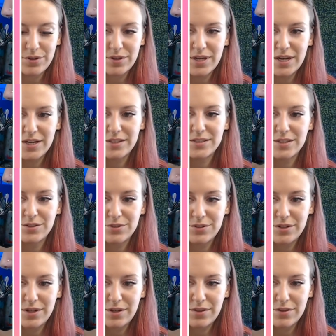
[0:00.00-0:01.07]
lines
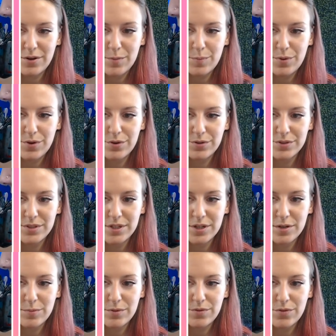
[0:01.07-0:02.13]
underneath our pearls
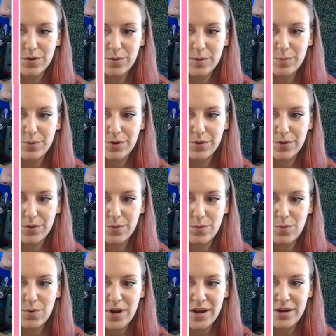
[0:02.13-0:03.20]
here before we put the
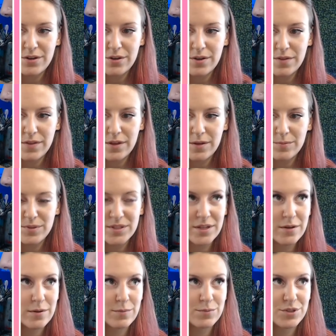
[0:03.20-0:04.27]
white on them. See
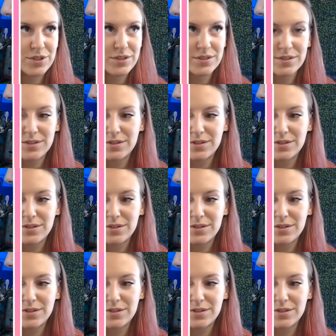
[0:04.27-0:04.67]
how I'm just...